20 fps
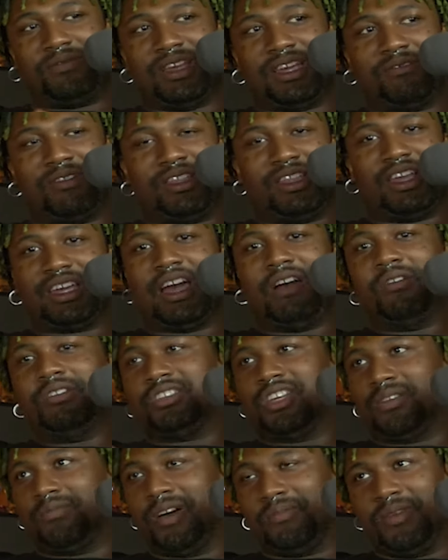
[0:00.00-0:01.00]
Like whether like I always
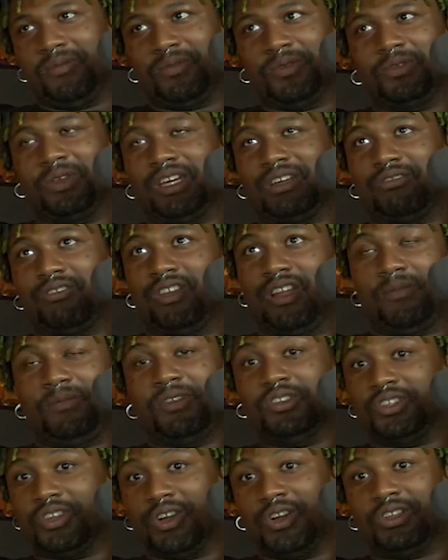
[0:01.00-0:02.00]
talk about people like growing up
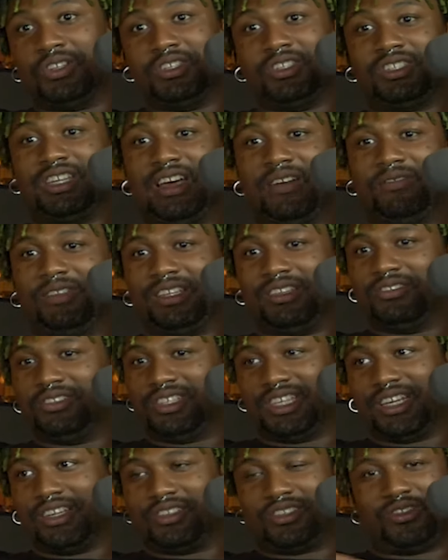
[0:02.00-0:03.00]
in church and stuff. Like there's
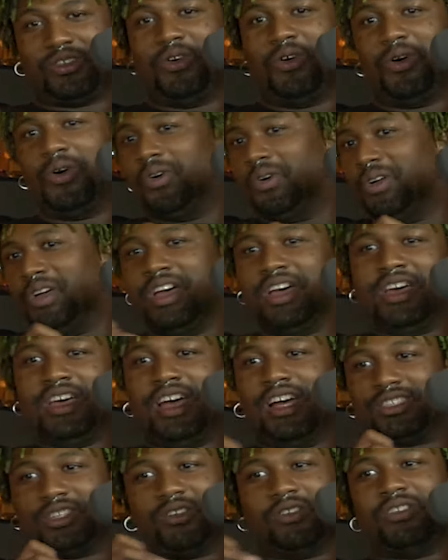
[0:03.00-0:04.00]
just like a soul,
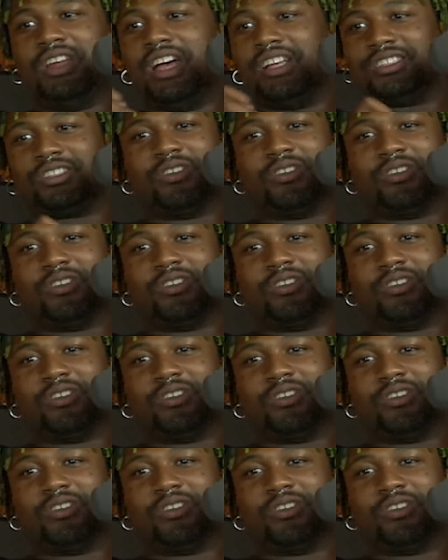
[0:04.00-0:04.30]
a certain